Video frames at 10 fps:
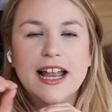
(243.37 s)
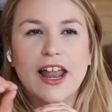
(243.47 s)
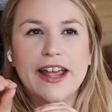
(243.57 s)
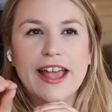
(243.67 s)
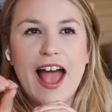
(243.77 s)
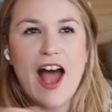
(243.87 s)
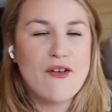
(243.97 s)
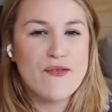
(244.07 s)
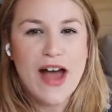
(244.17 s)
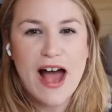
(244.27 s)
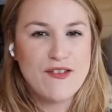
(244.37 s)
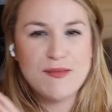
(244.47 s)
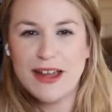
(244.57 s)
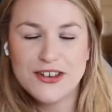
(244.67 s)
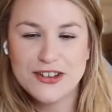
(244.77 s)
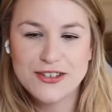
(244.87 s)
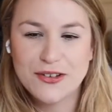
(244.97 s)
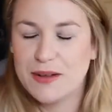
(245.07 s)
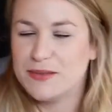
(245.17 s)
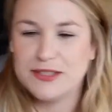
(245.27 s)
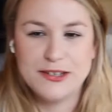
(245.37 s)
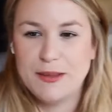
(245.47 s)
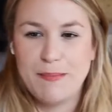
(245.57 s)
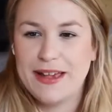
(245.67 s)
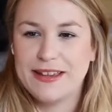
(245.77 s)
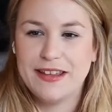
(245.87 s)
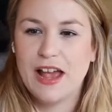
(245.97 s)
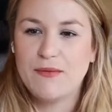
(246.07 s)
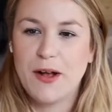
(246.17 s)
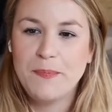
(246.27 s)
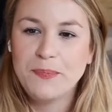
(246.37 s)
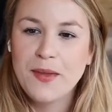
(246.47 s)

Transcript: like aff affirmations on. It was just the best thing ever.